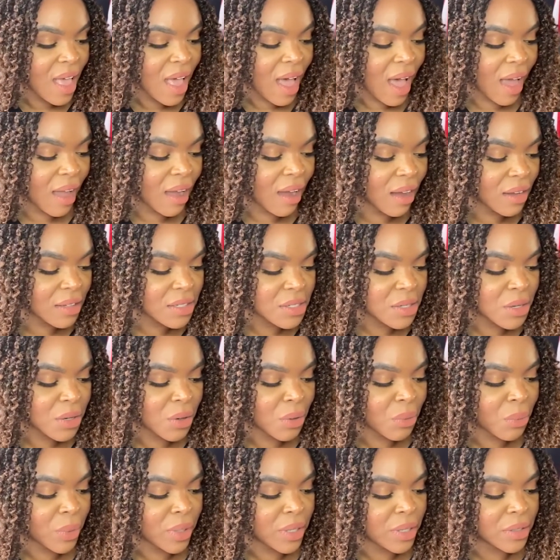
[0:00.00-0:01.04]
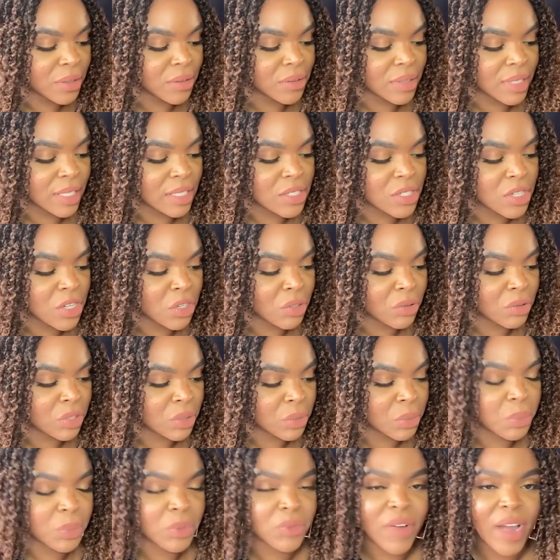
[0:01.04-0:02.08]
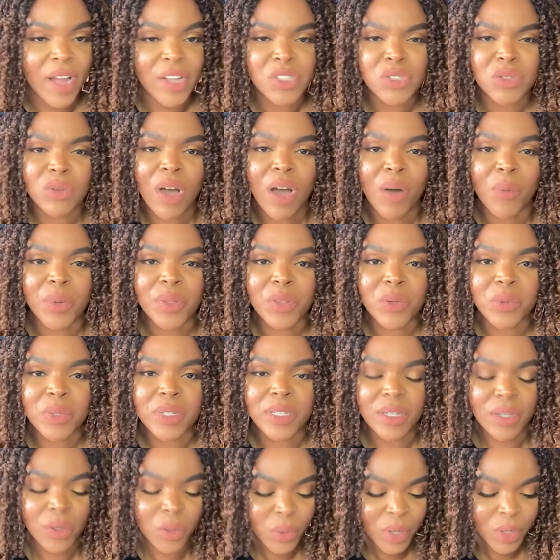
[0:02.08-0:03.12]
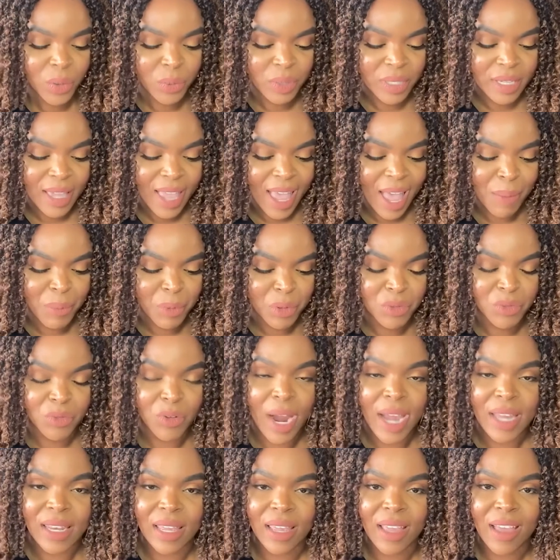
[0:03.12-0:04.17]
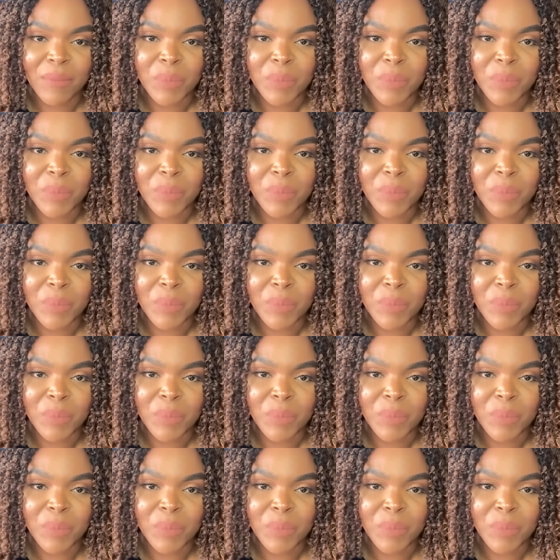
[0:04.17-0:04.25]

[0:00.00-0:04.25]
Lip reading: I also will continue to provide you all with a quick recap on Friday.